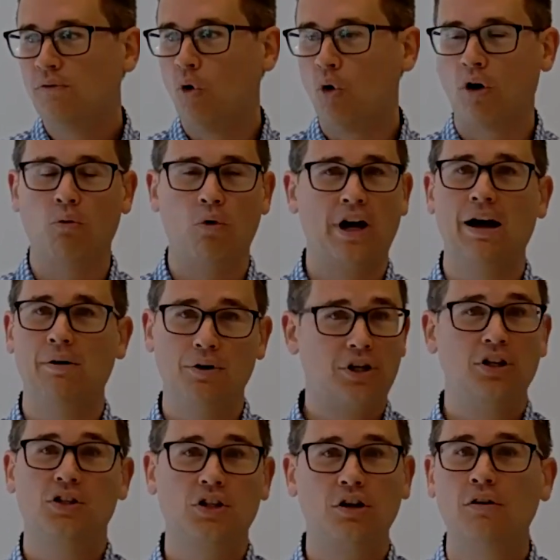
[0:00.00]
for what I
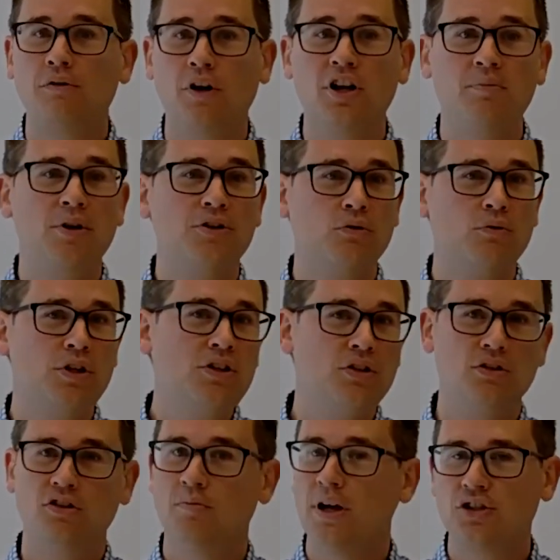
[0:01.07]
would consider fundamental reasons.